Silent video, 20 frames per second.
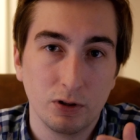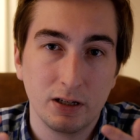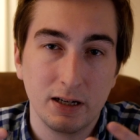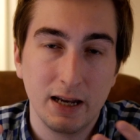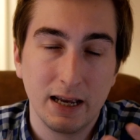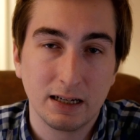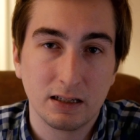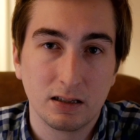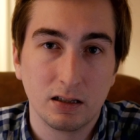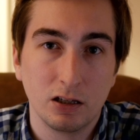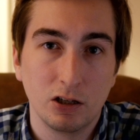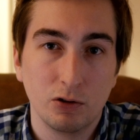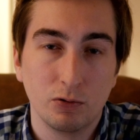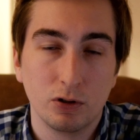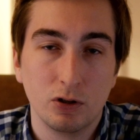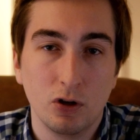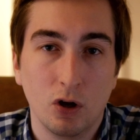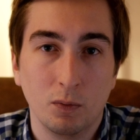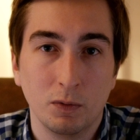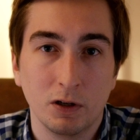Well, the next thing you
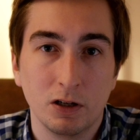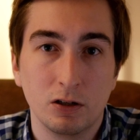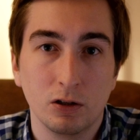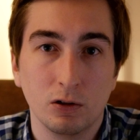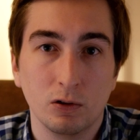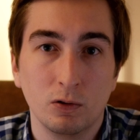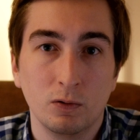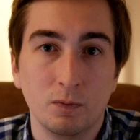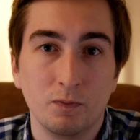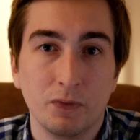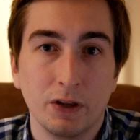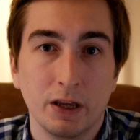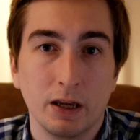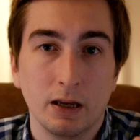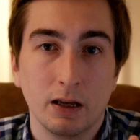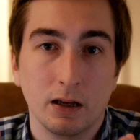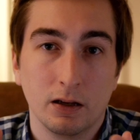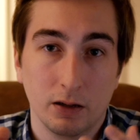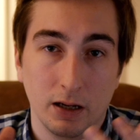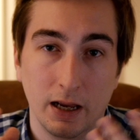would normally do,
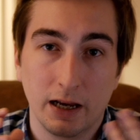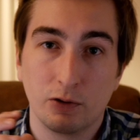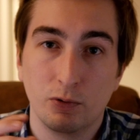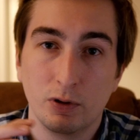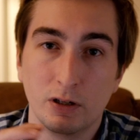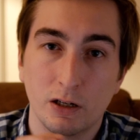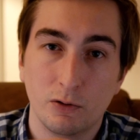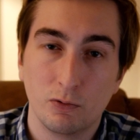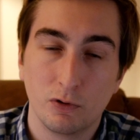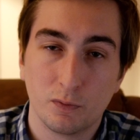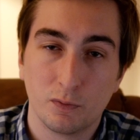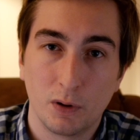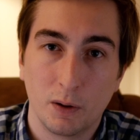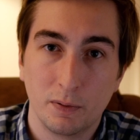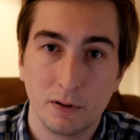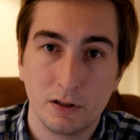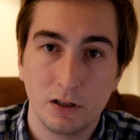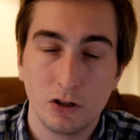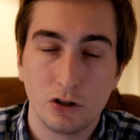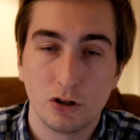like we did with
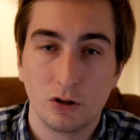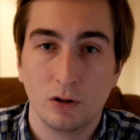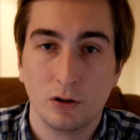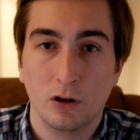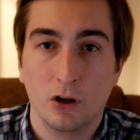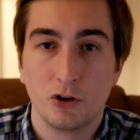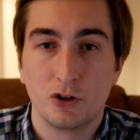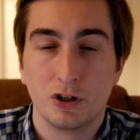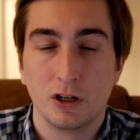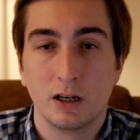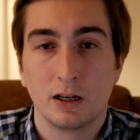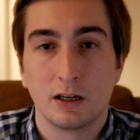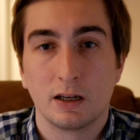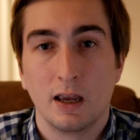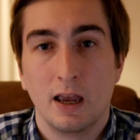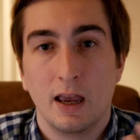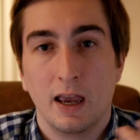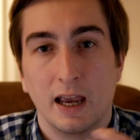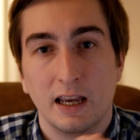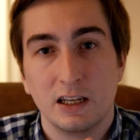propositional logic,
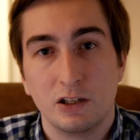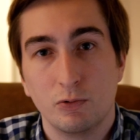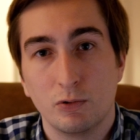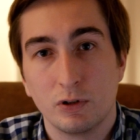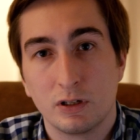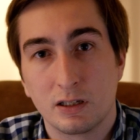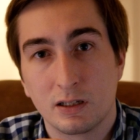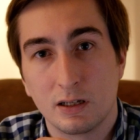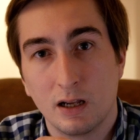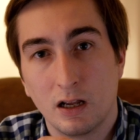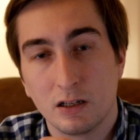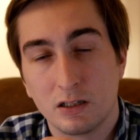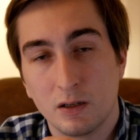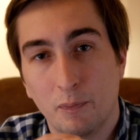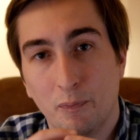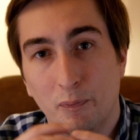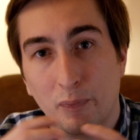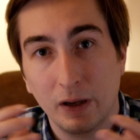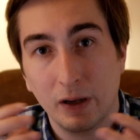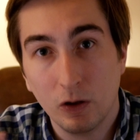is you would start to
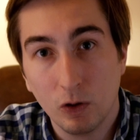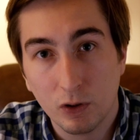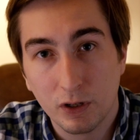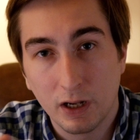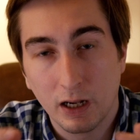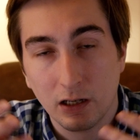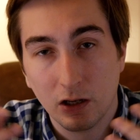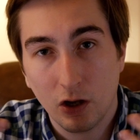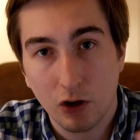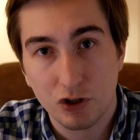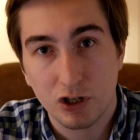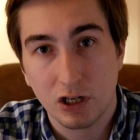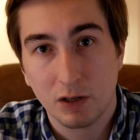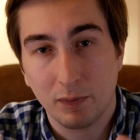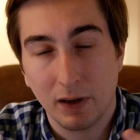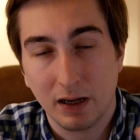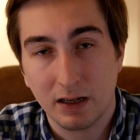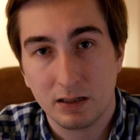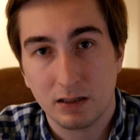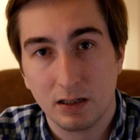build our
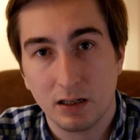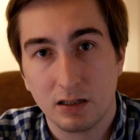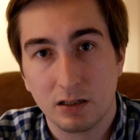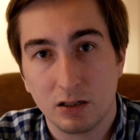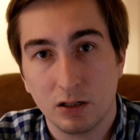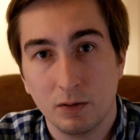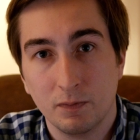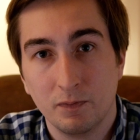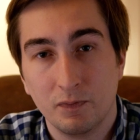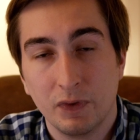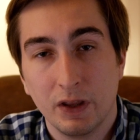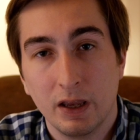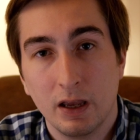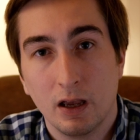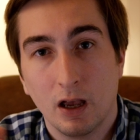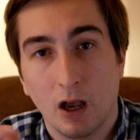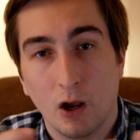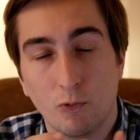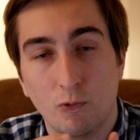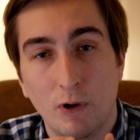logic-based system
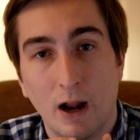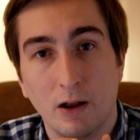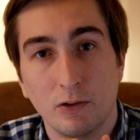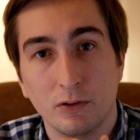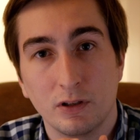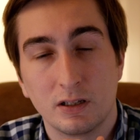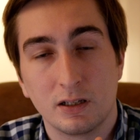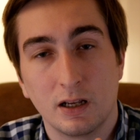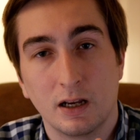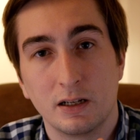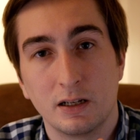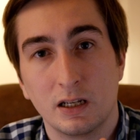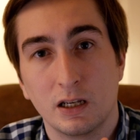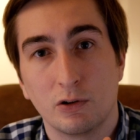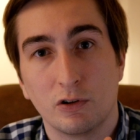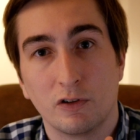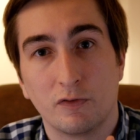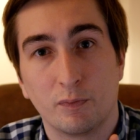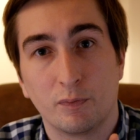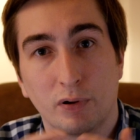around this
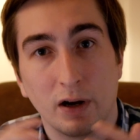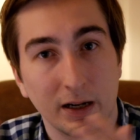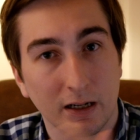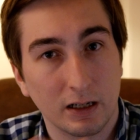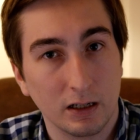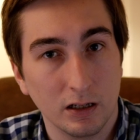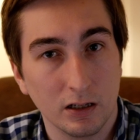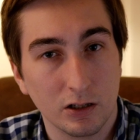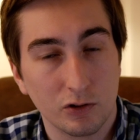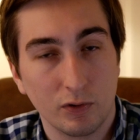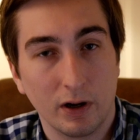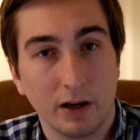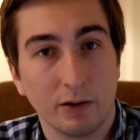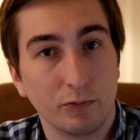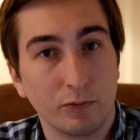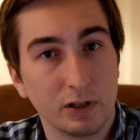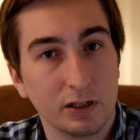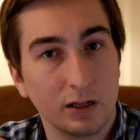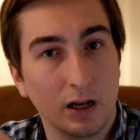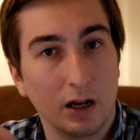idea of predicates, right?
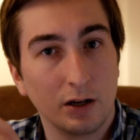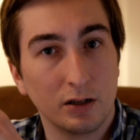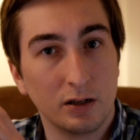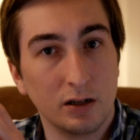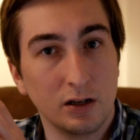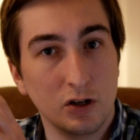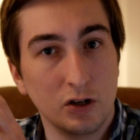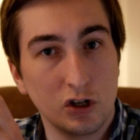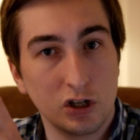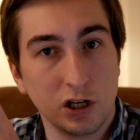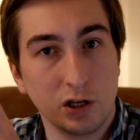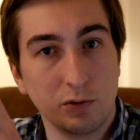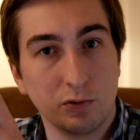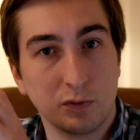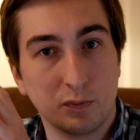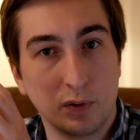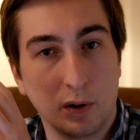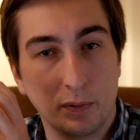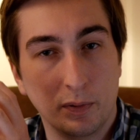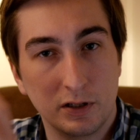We started initially
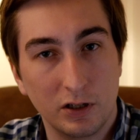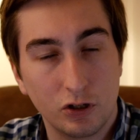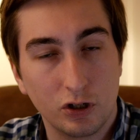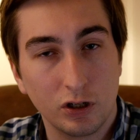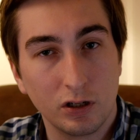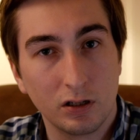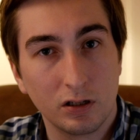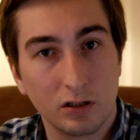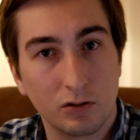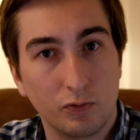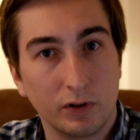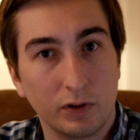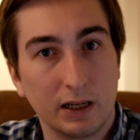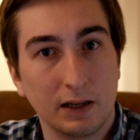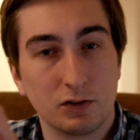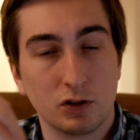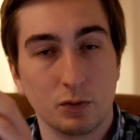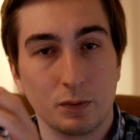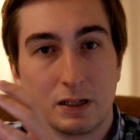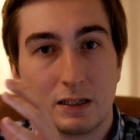with propositions, we
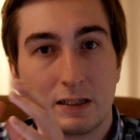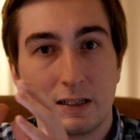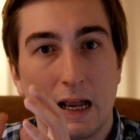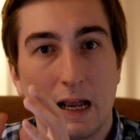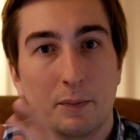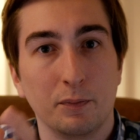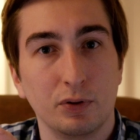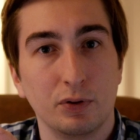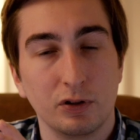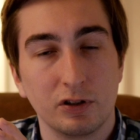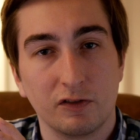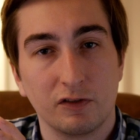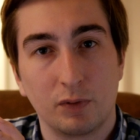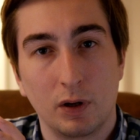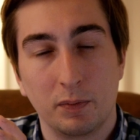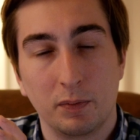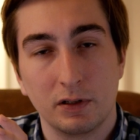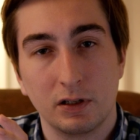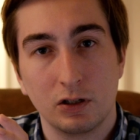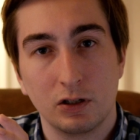gave some examples of
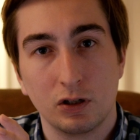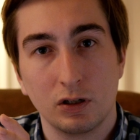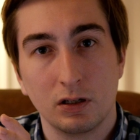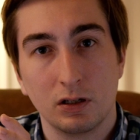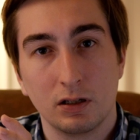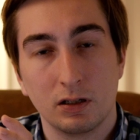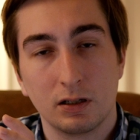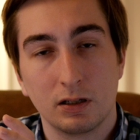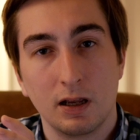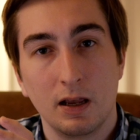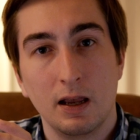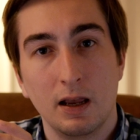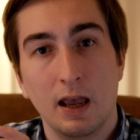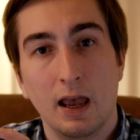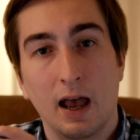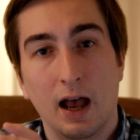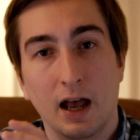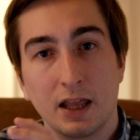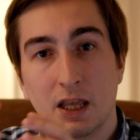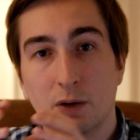propositions,
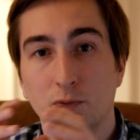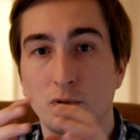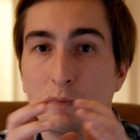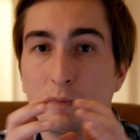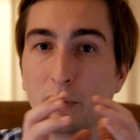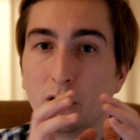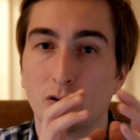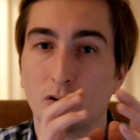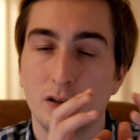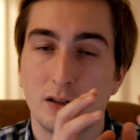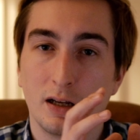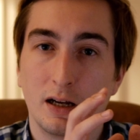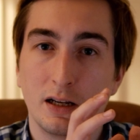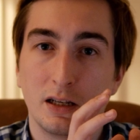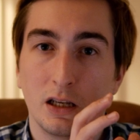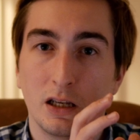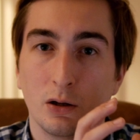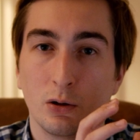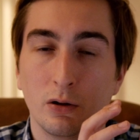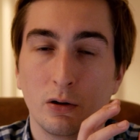and then we built this
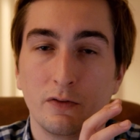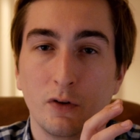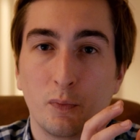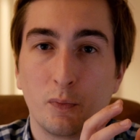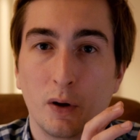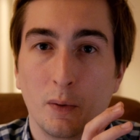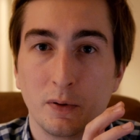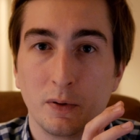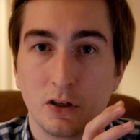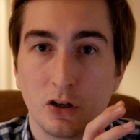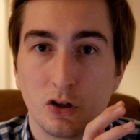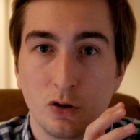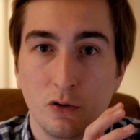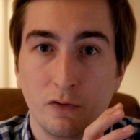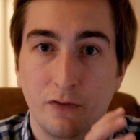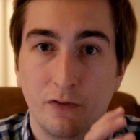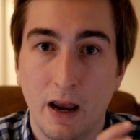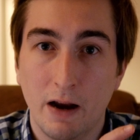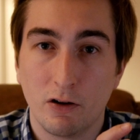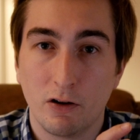idea of a propositional
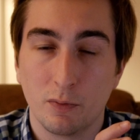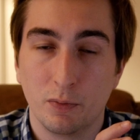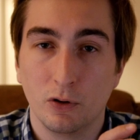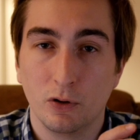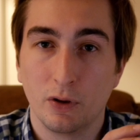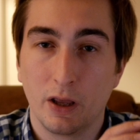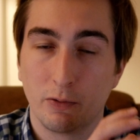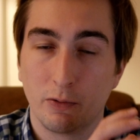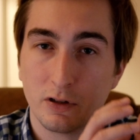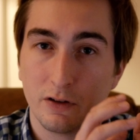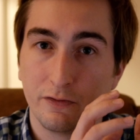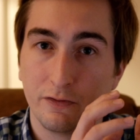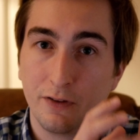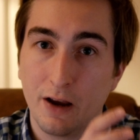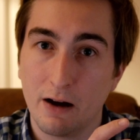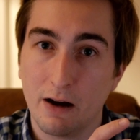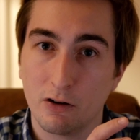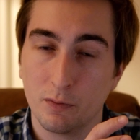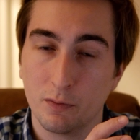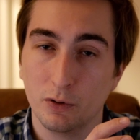variable. That was a
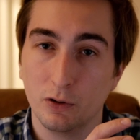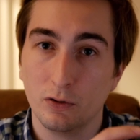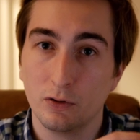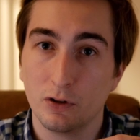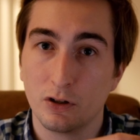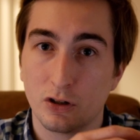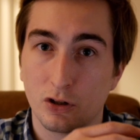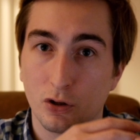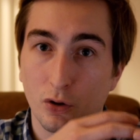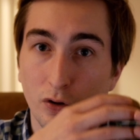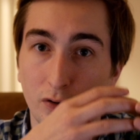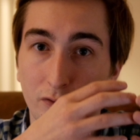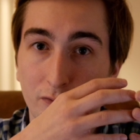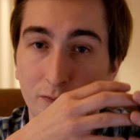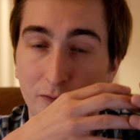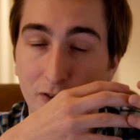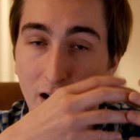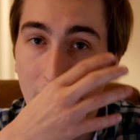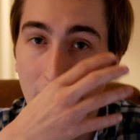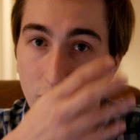variable that took
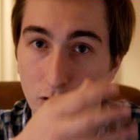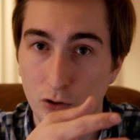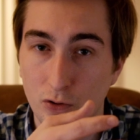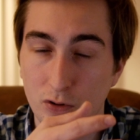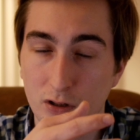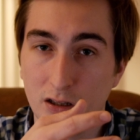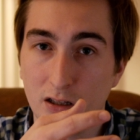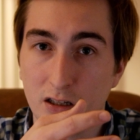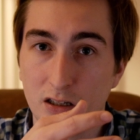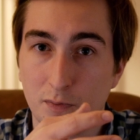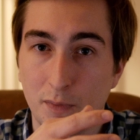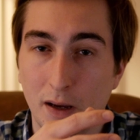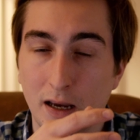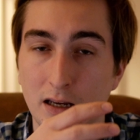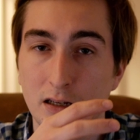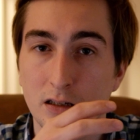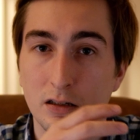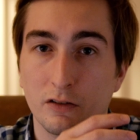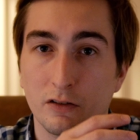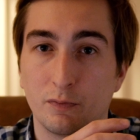values in the
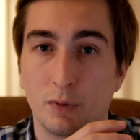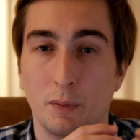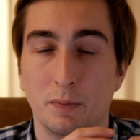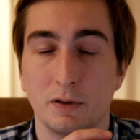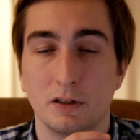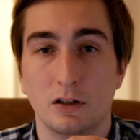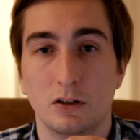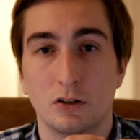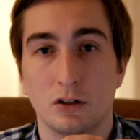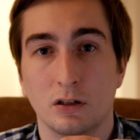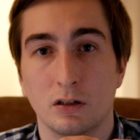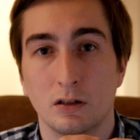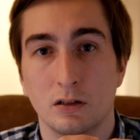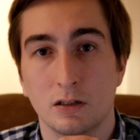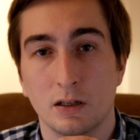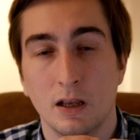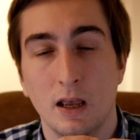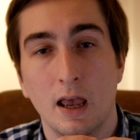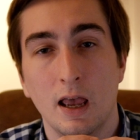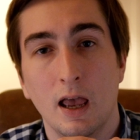space of propositions.